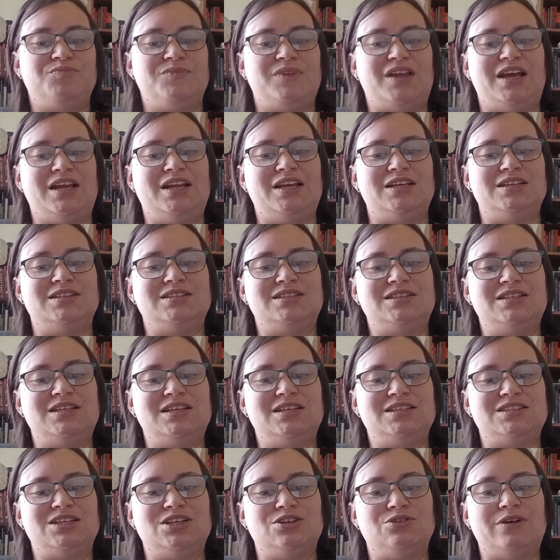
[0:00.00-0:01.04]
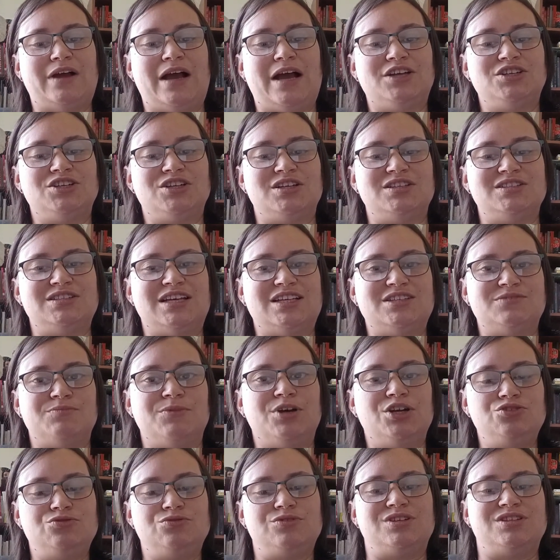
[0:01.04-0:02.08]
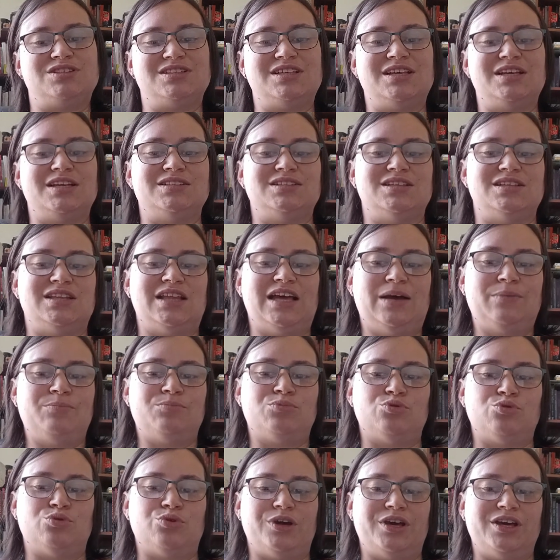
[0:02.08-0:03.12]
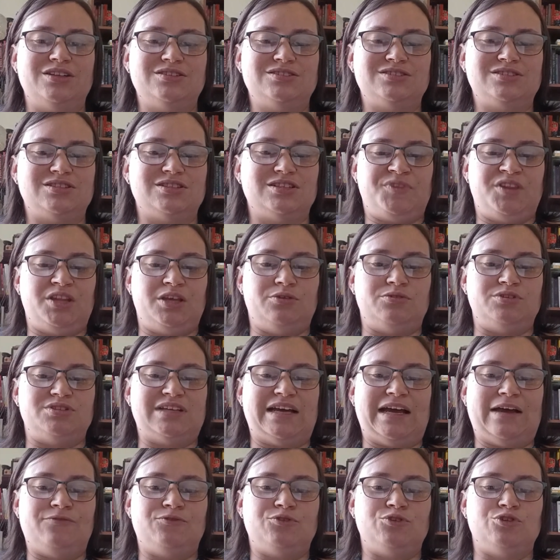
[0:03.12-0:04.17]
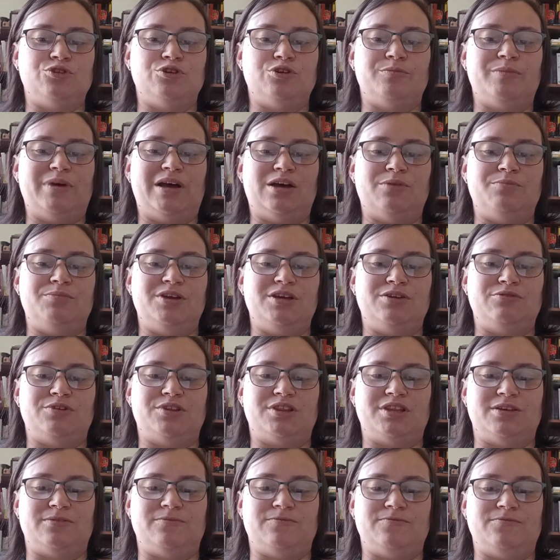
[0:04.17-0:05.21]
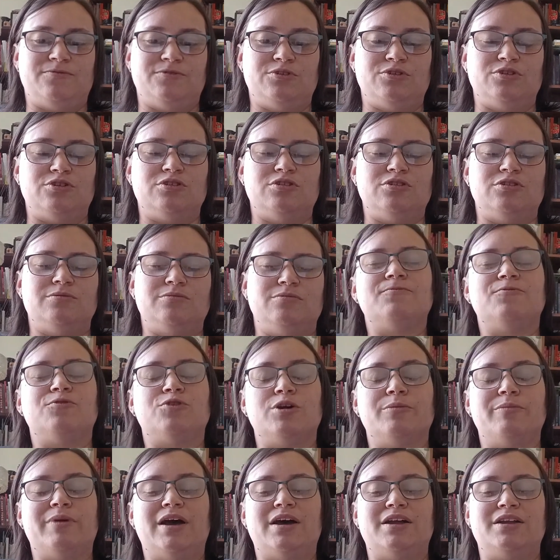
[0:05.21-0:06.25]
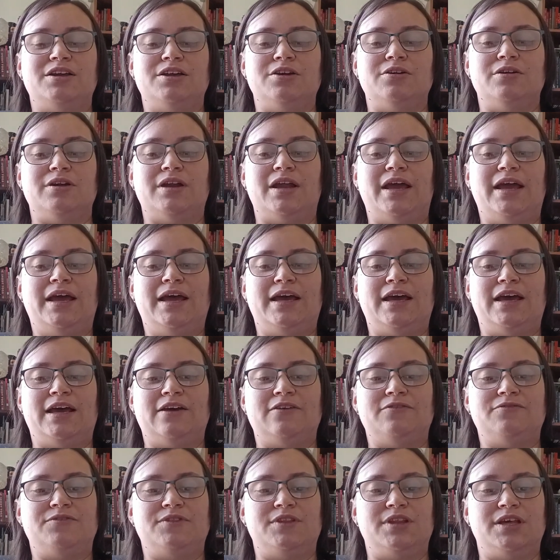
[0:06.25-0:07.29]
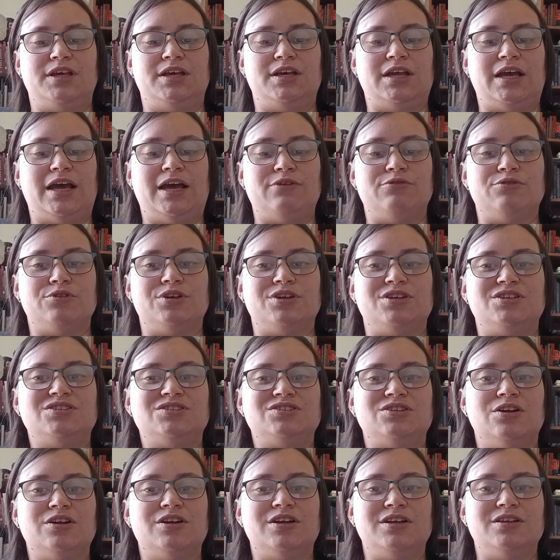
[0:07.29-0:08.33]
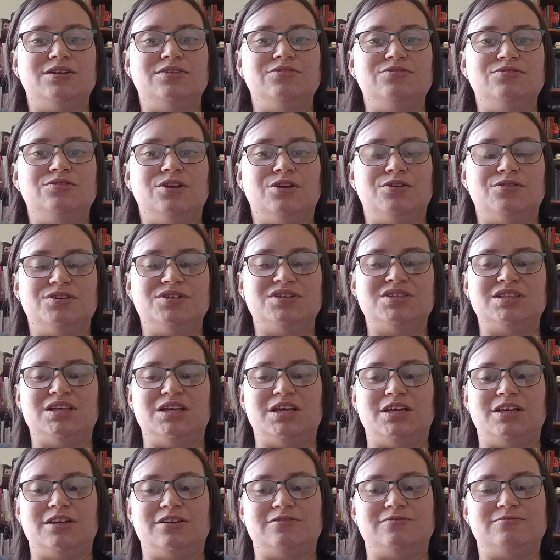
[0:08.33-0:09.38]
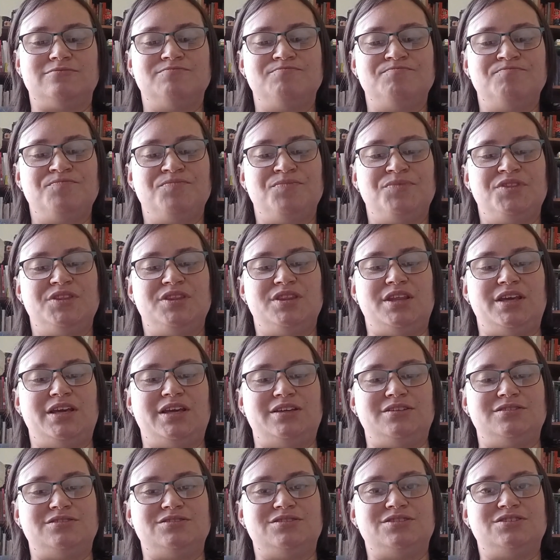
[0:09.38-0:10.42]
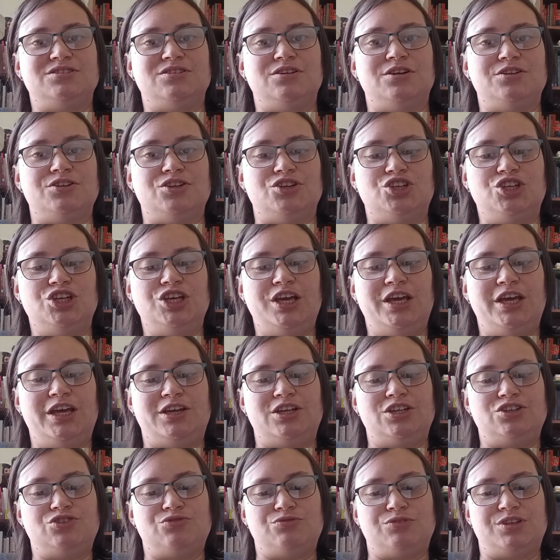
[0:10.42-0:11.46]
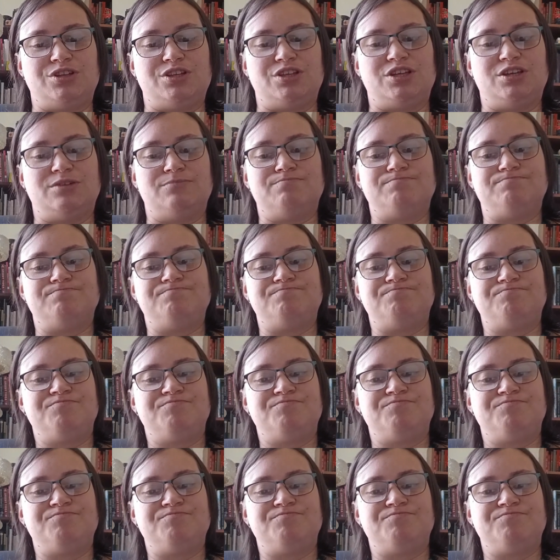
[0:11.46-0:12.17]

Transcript: I didn't see his interactions as much with his kids at that point. It was after about being with him for, for about a year and a half that I really started noticing things starting to change with them.